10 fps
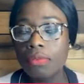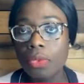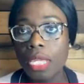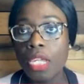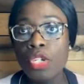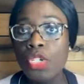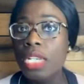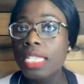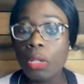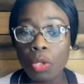Okay,
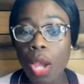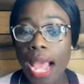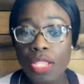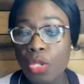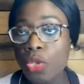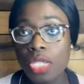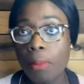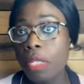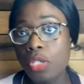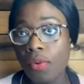usually they will not ask you to
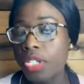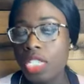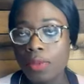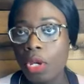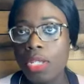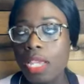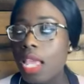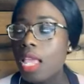submit originals because